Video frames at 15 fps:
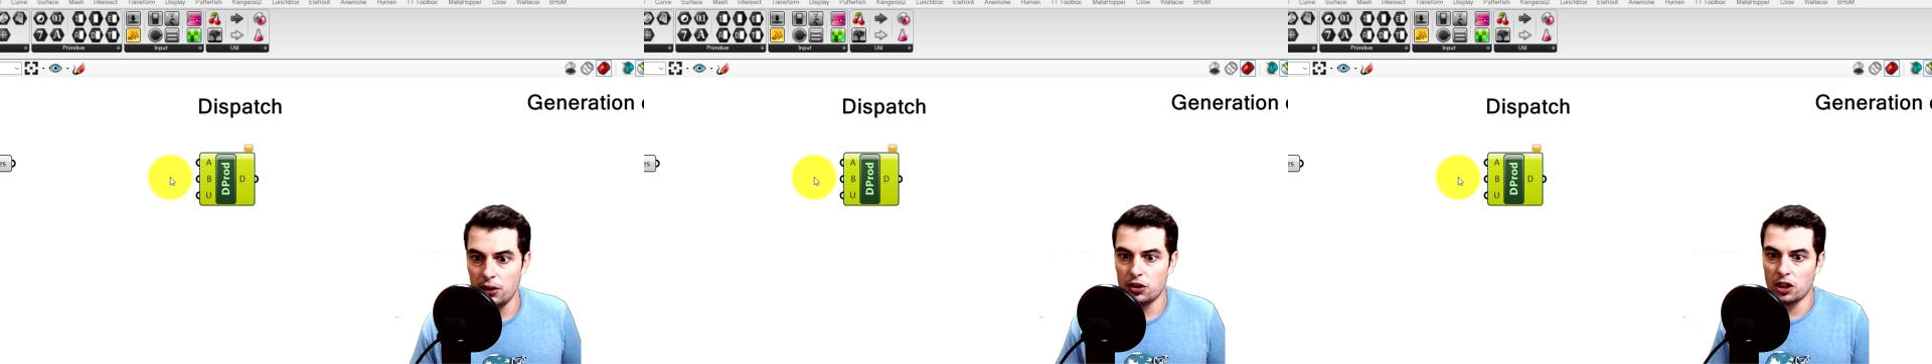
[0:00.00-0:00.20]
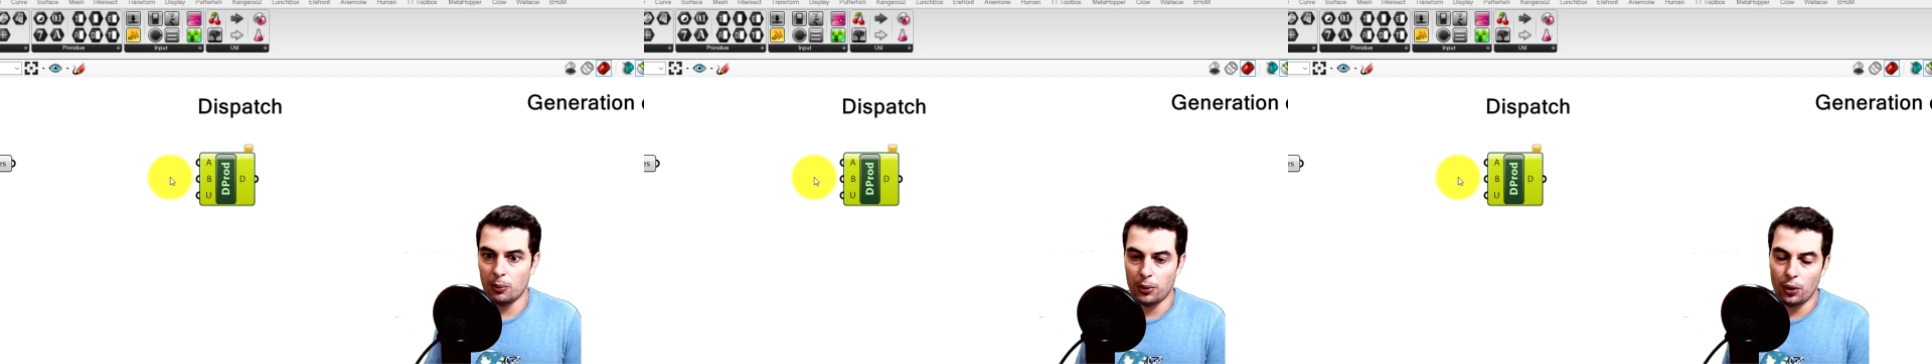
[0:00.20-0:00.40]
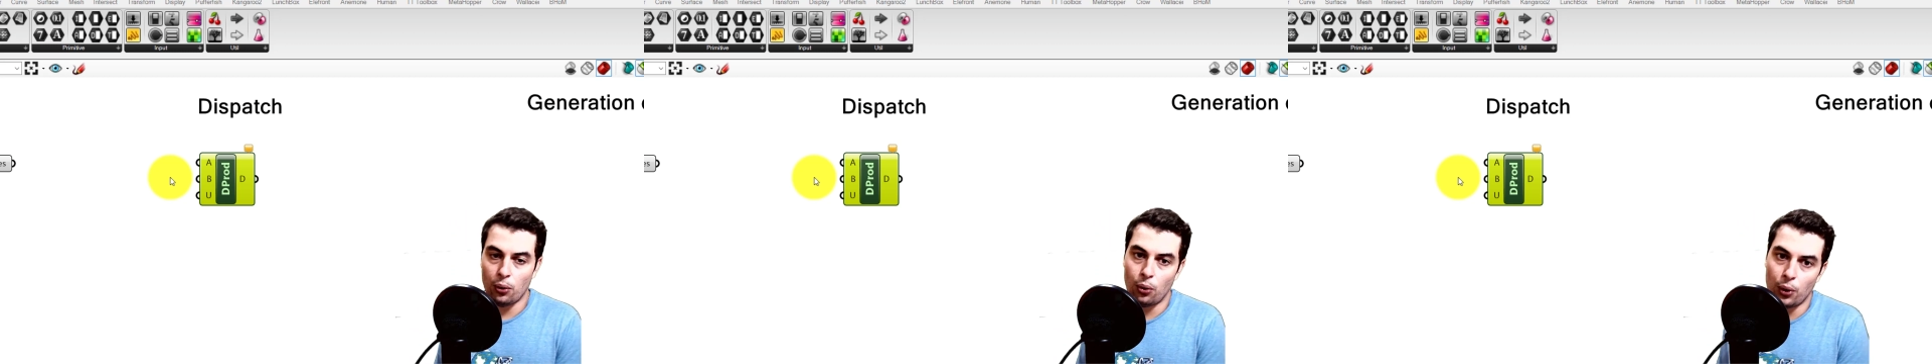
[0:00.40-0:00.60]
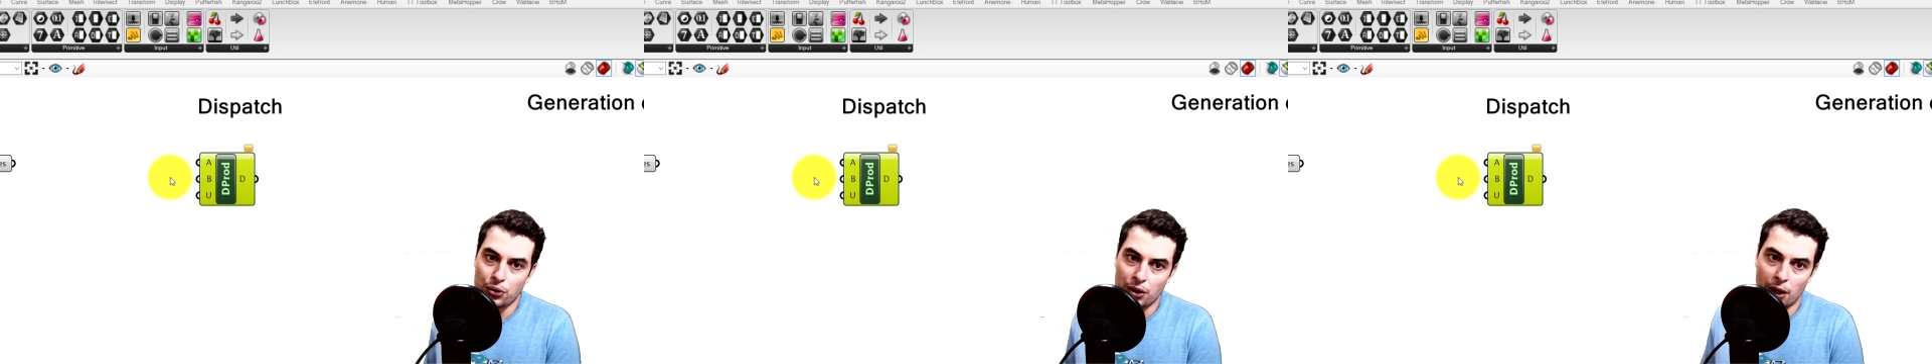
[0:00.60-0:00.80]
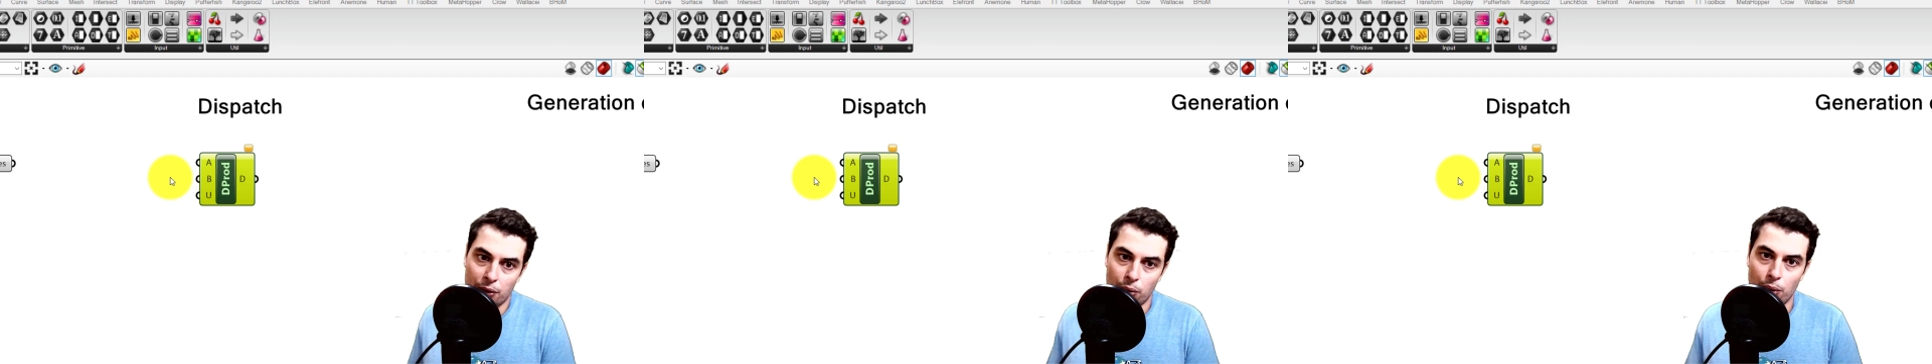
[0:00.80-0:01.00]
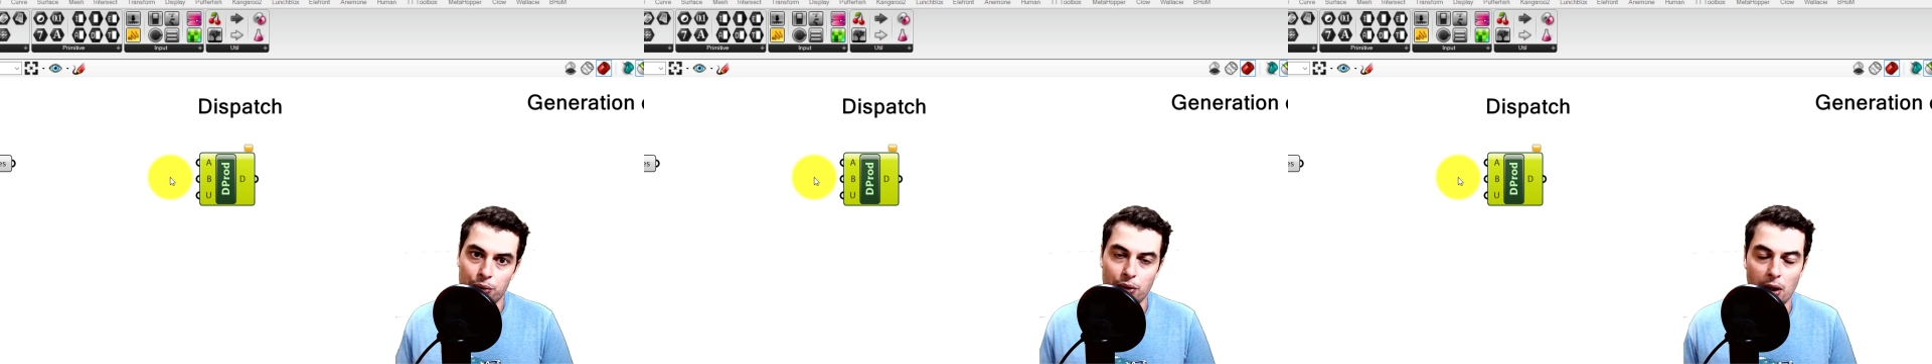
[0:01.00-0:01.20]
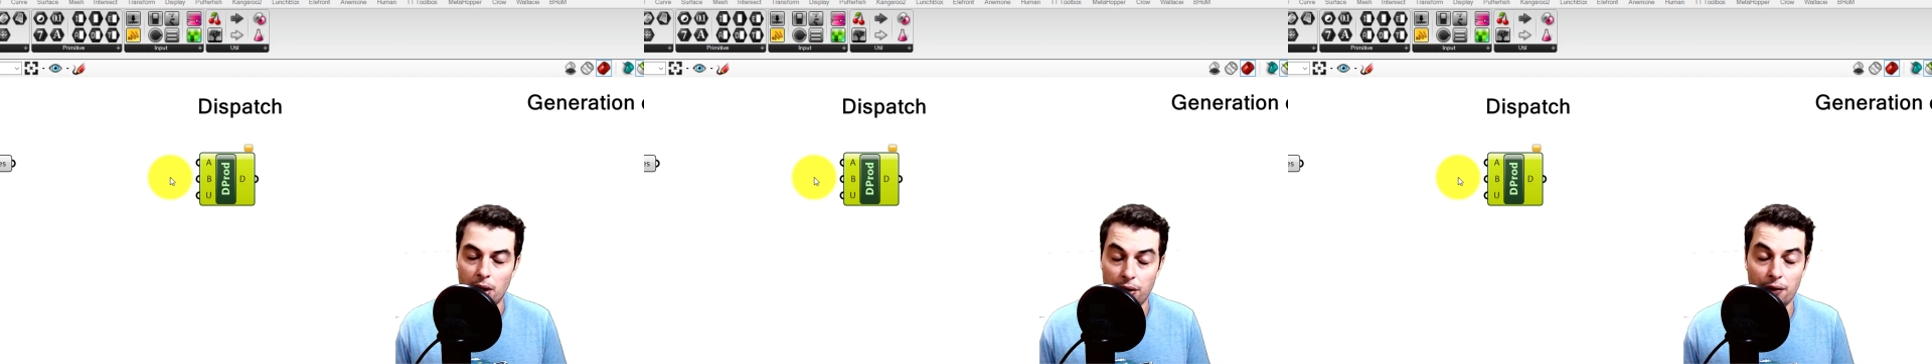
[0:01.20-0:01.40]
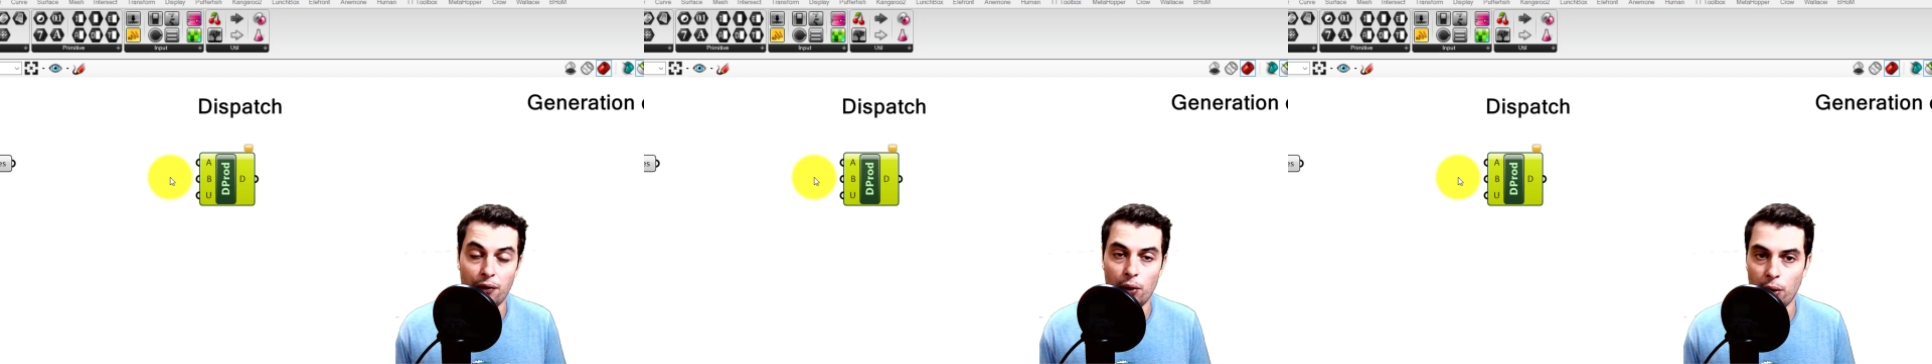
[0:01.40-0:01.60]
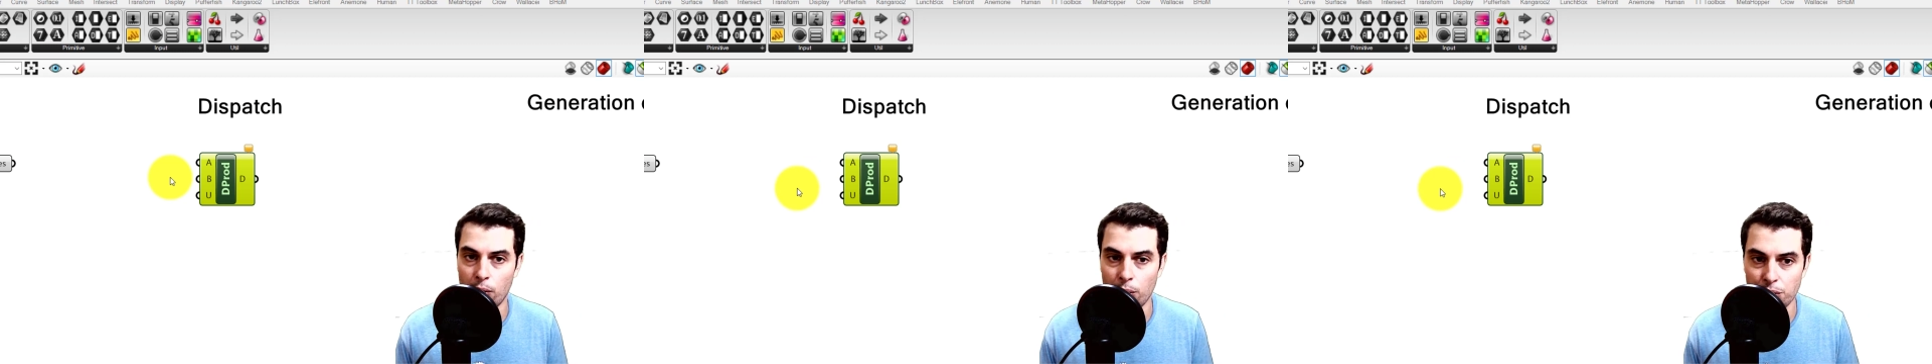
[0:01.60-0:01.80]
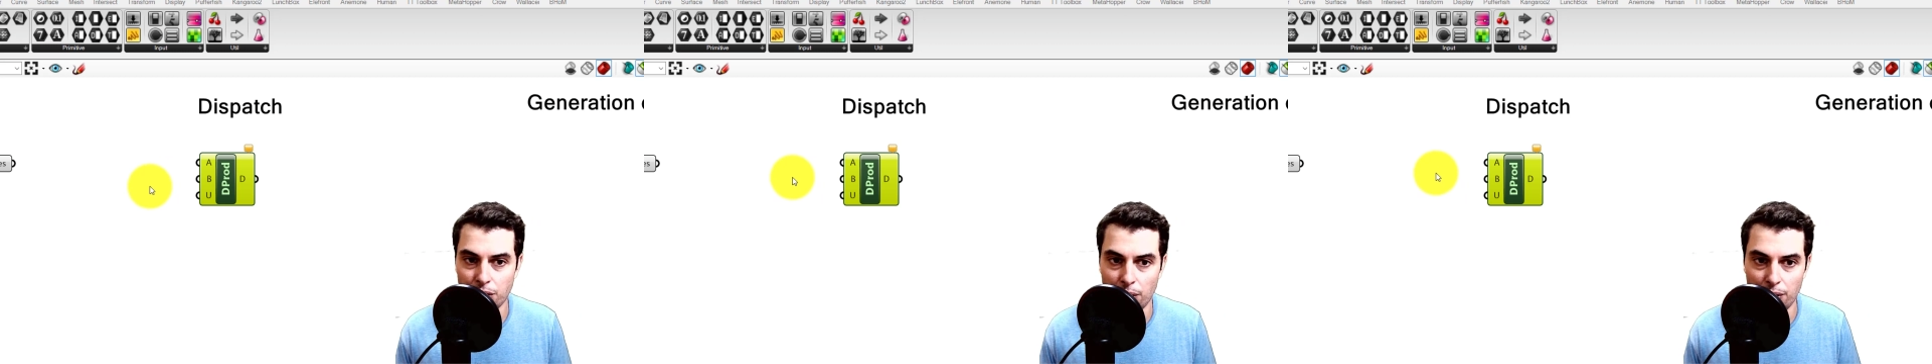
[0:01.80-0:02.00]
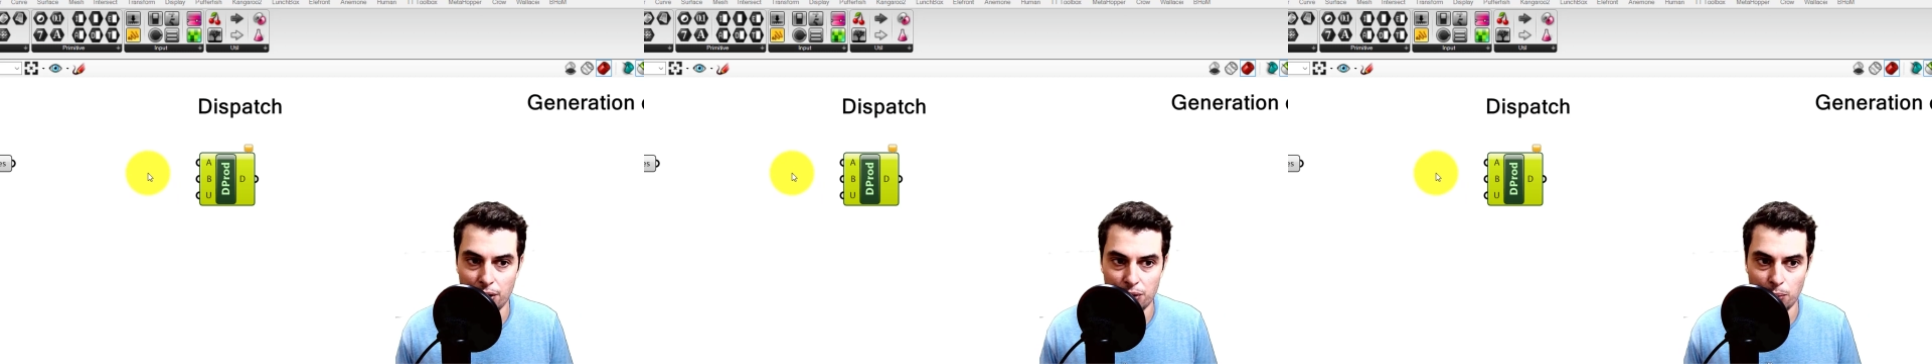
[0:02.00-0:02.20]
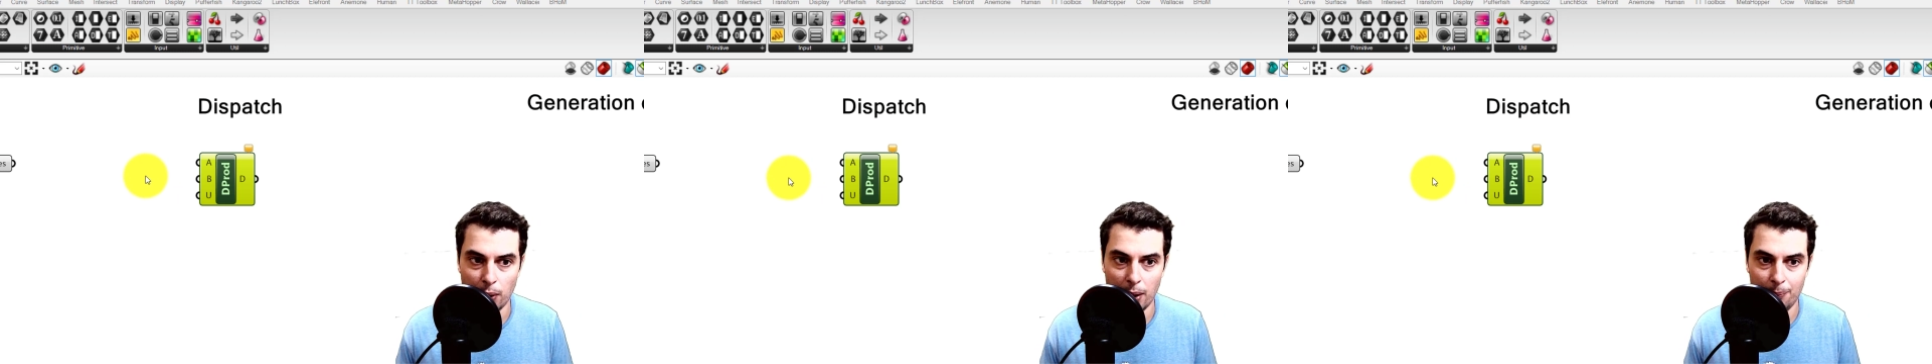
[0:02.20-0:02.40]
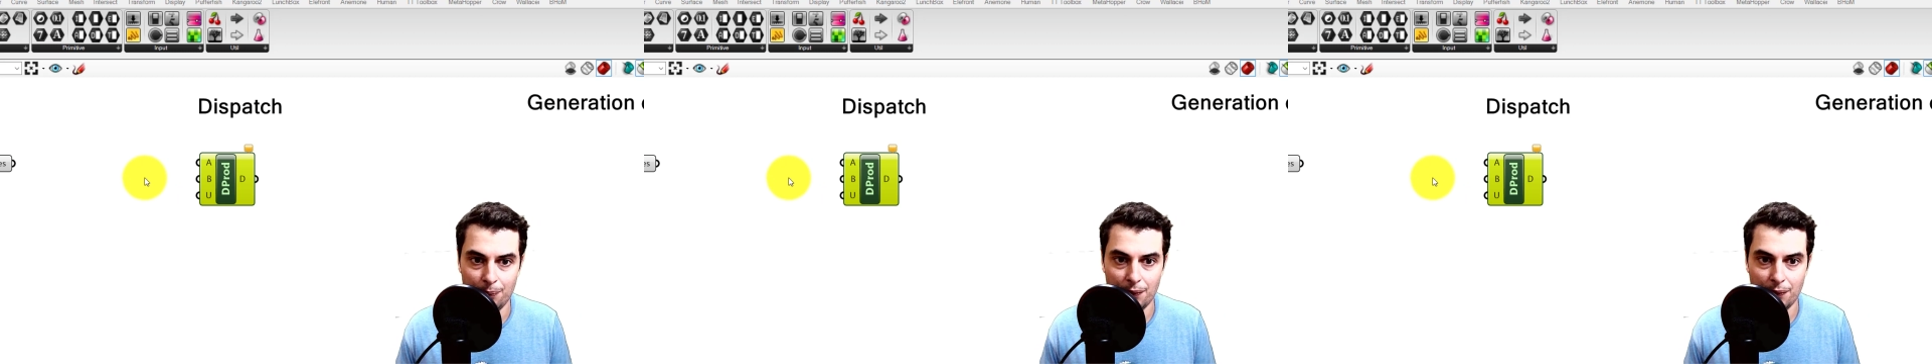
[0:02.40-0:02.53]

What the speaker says: some of the horizontals, the verticals go this way.